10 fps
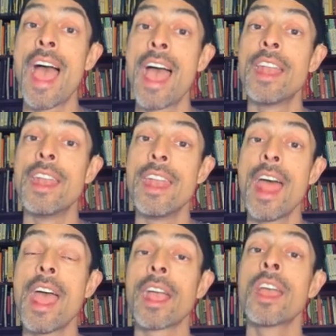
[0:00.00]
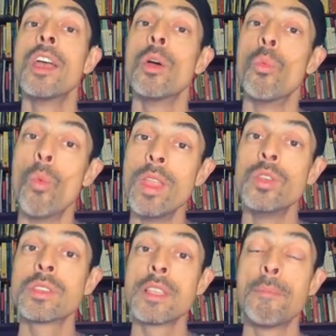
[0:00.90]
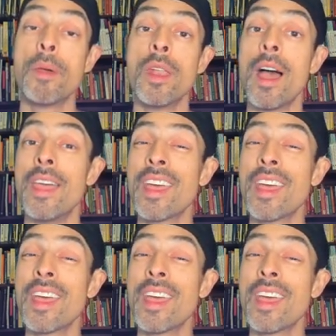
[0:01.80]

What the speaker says: head and neck when you sleep at night.